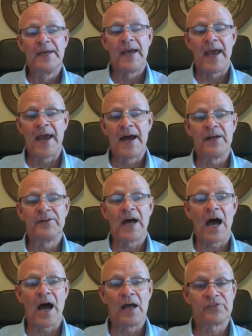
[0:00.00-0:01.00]
and
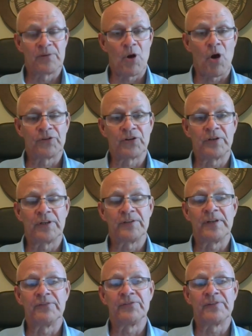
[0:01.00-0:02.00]
some
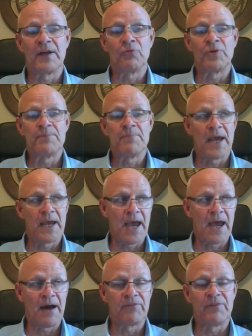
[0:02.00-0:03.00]
alternatives that we may
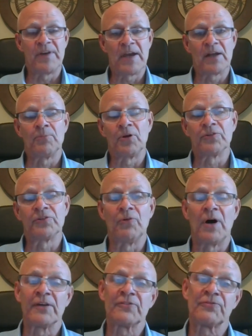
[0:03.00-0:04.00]
have available
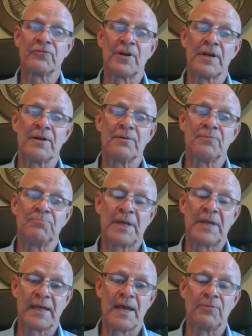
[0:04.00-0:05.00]
to us for it
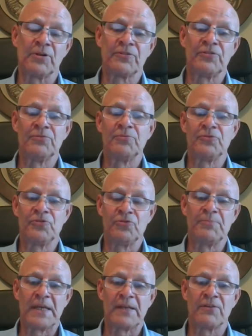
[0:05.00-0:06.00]
being able to
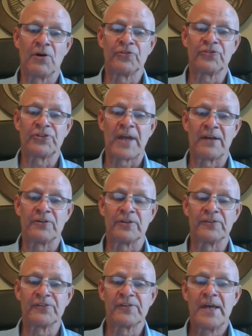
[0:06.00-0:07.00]
meet those
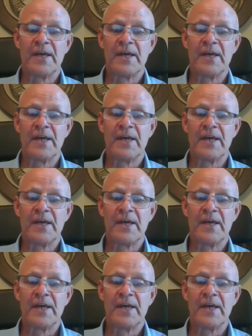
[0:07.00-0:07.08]
standards.